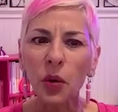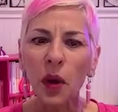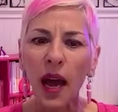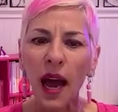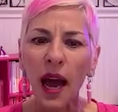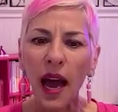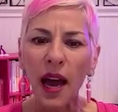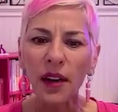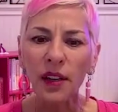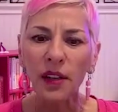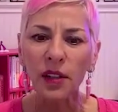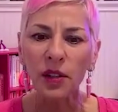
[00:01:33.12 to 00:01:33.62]
And
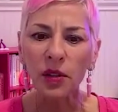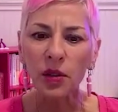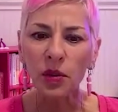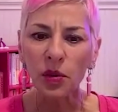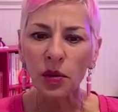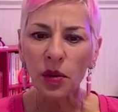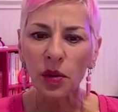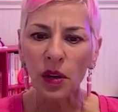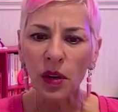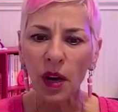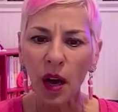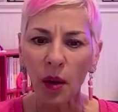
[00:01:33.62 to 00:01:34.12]
so how do
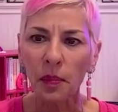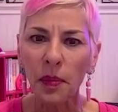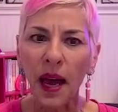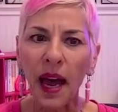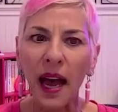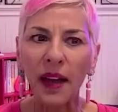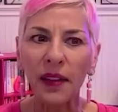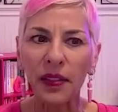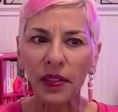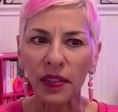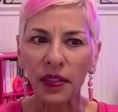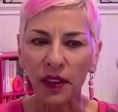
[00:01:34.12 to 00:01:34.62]
you
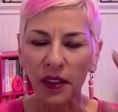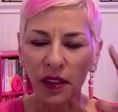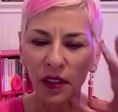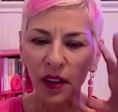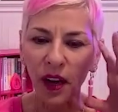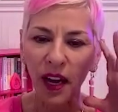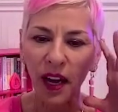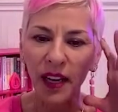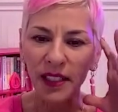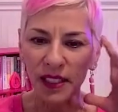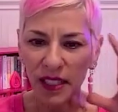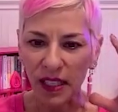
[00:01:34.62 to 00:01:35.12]
combat
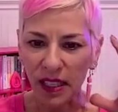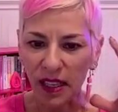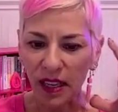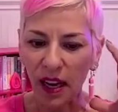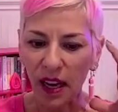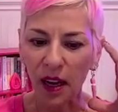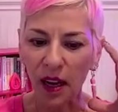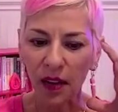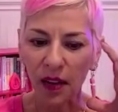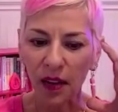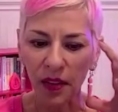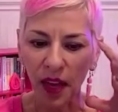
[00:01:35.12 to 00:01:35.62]
the
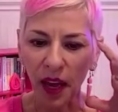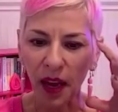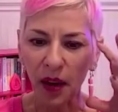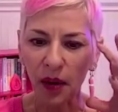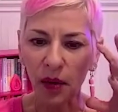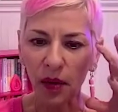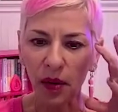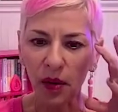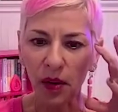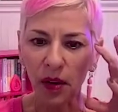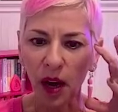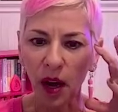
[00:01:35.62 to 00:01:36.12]
idea
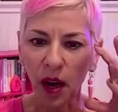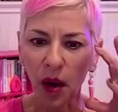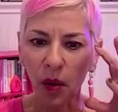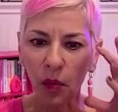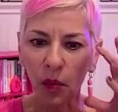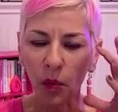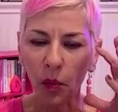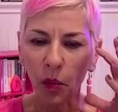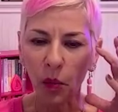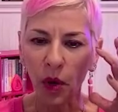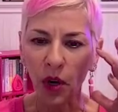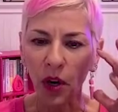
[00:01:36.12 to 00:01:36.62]
that
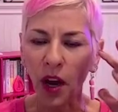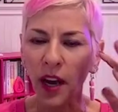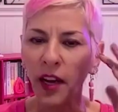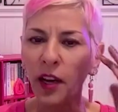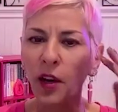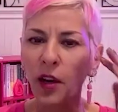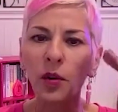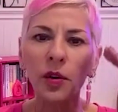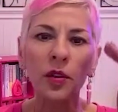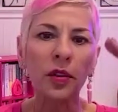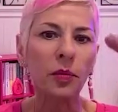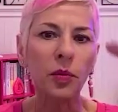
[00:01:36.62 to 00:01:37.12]
when I
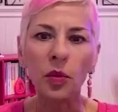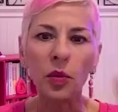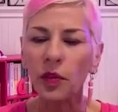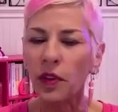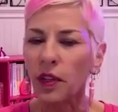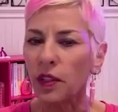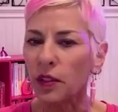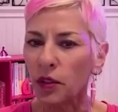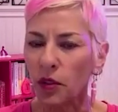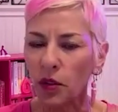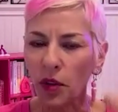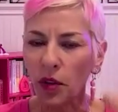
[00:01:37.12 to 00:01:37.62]
go to the
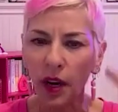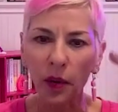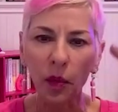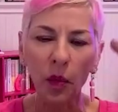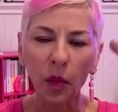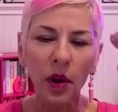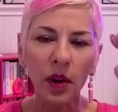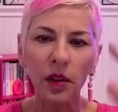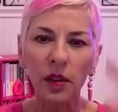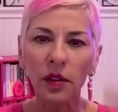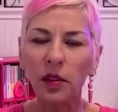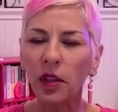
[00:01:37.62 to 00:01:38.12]
movies or I
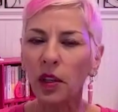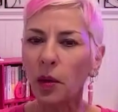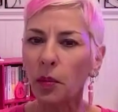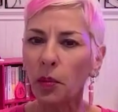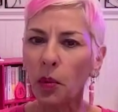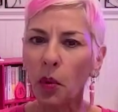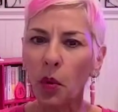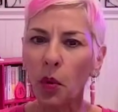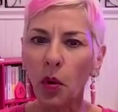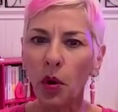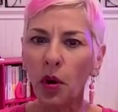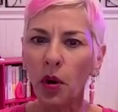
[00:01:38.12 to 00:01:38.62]
want to look
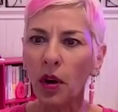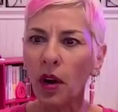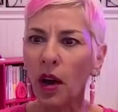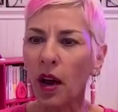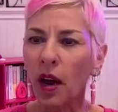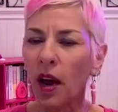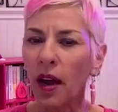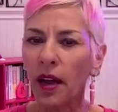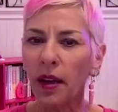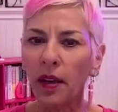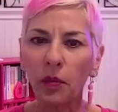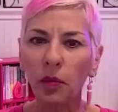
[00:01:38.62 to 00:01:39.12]
at porn,
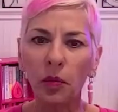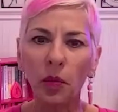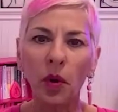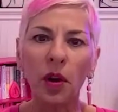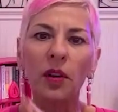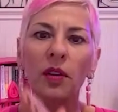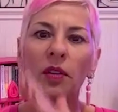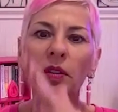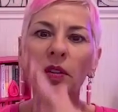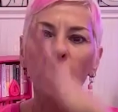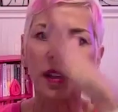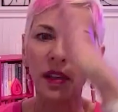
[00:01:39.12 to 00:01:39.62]
I
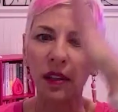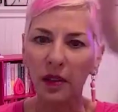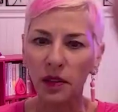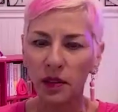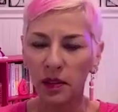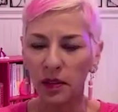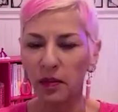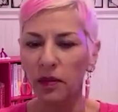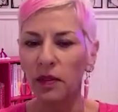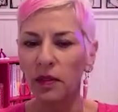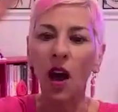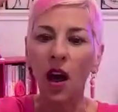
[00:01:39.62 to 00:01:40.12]
want to look at
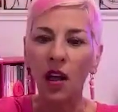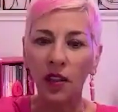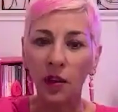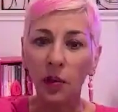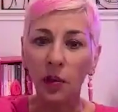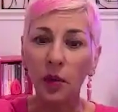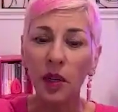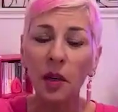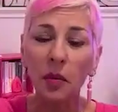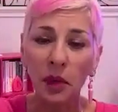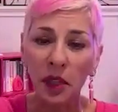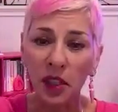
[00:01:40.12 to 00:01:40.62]
the
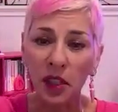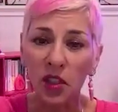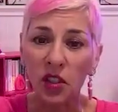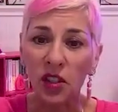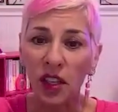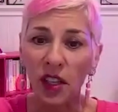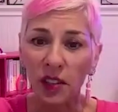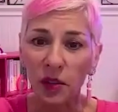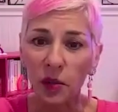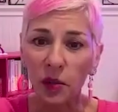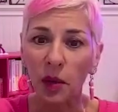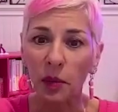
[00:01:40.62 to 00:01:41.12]
Hollywood image?
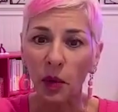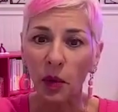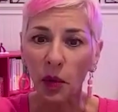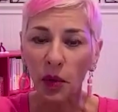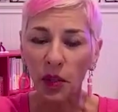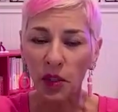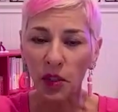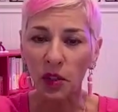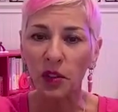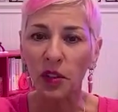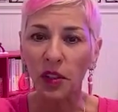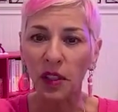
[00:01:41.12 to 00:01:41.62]
That's what I'm
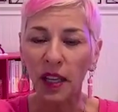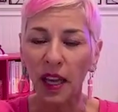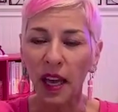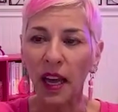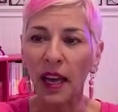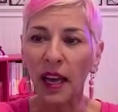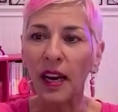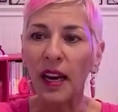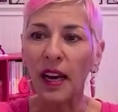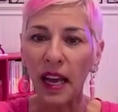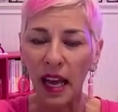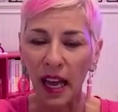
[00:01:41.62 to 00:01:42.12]
going to look
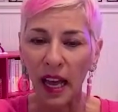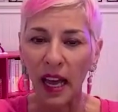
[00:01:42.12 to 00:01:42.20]
at.